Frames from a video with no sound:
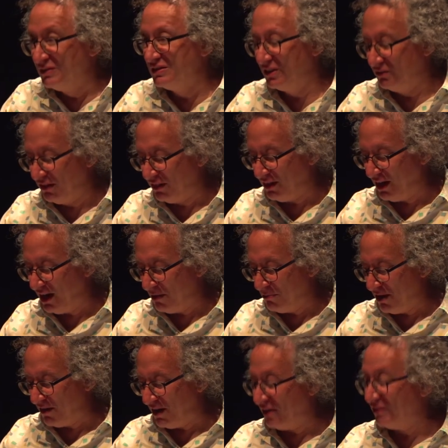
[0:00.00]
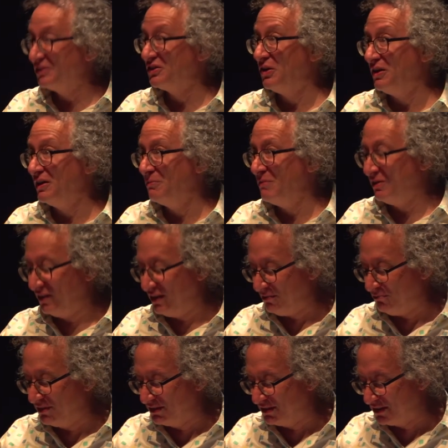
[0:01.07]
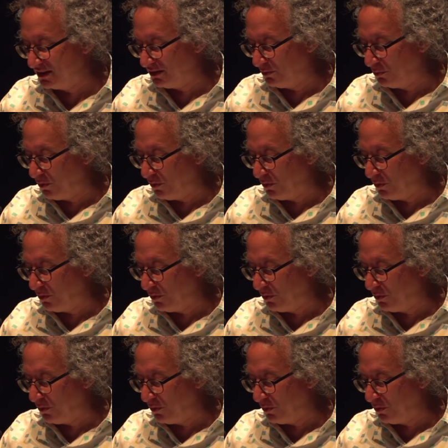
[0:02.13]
So in thinking about how to talk about Gitman's